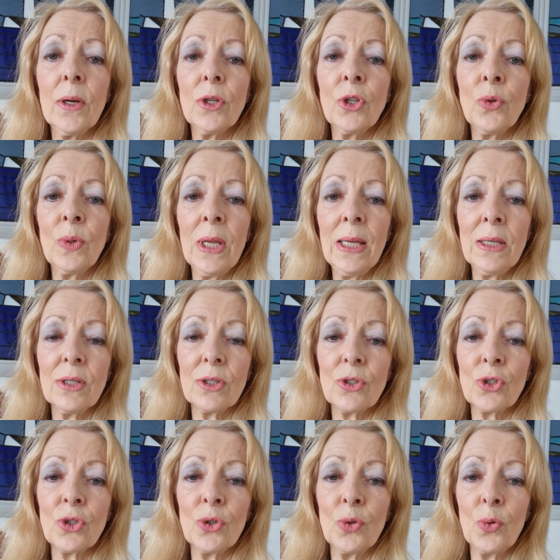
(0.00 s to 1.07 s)
you need
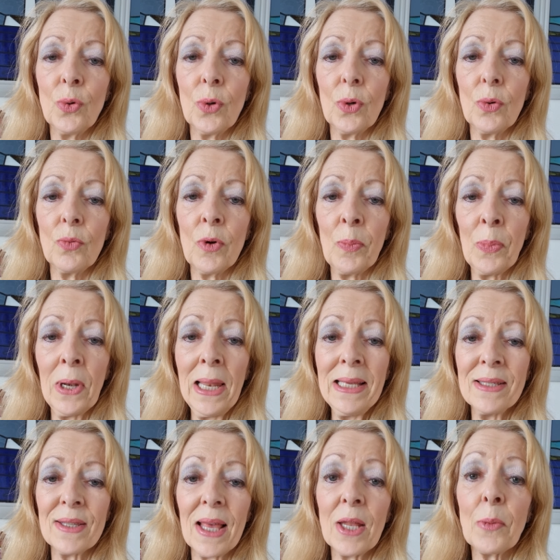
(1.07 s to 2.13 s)
to
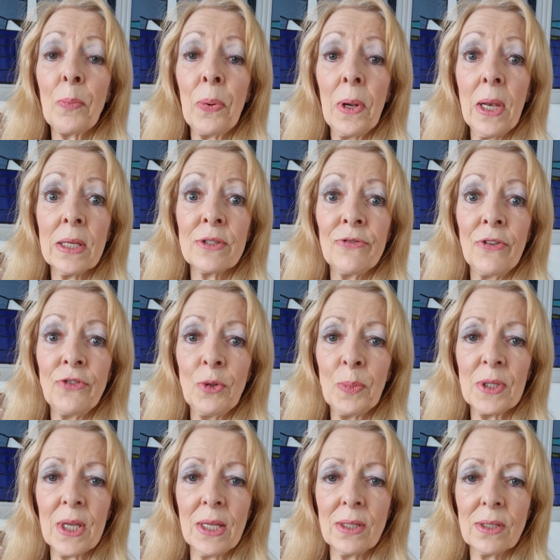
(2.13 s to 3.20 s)
replace that plus
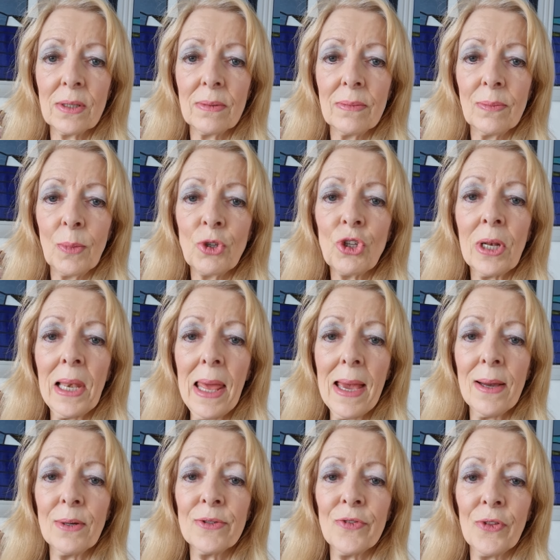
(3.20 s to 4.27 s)
50%, which
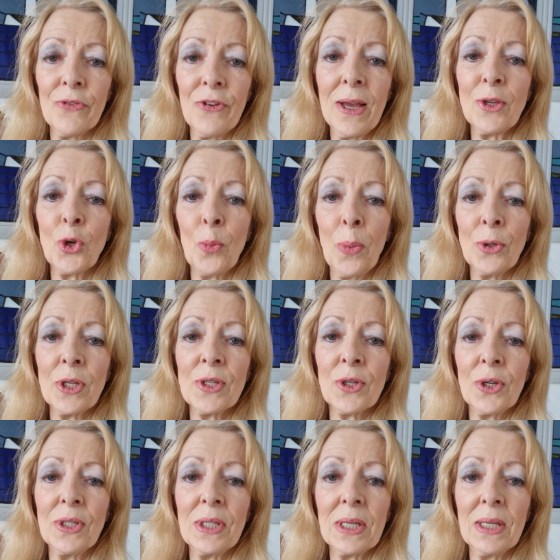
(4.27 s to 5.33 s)
allows for the fact your body's
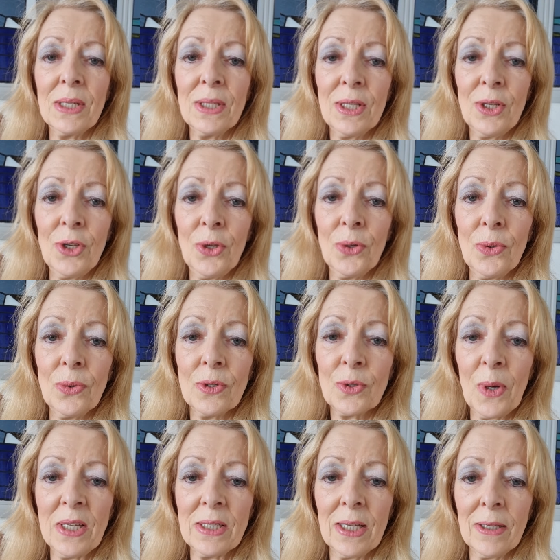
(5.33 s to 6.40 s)
going to continue
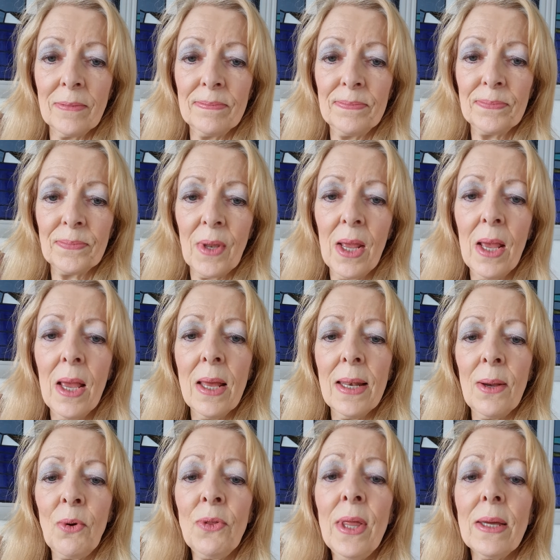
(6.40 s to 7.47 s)
sweating.
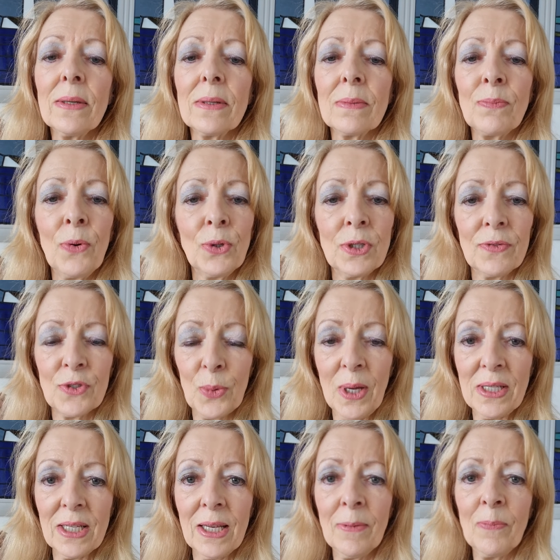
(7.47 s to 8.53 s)
Now, on that point of
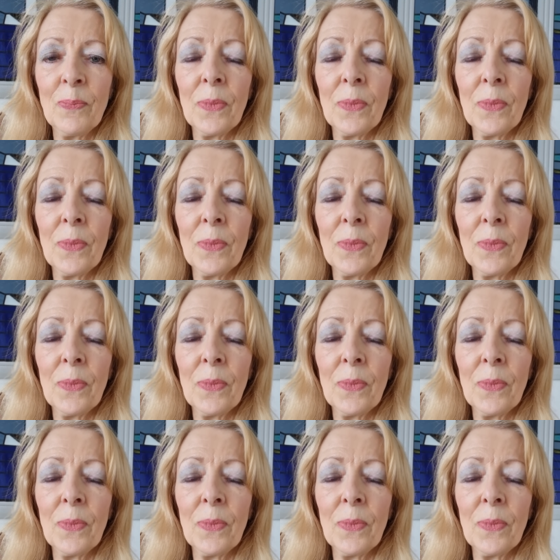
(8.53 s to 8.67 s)
sweating,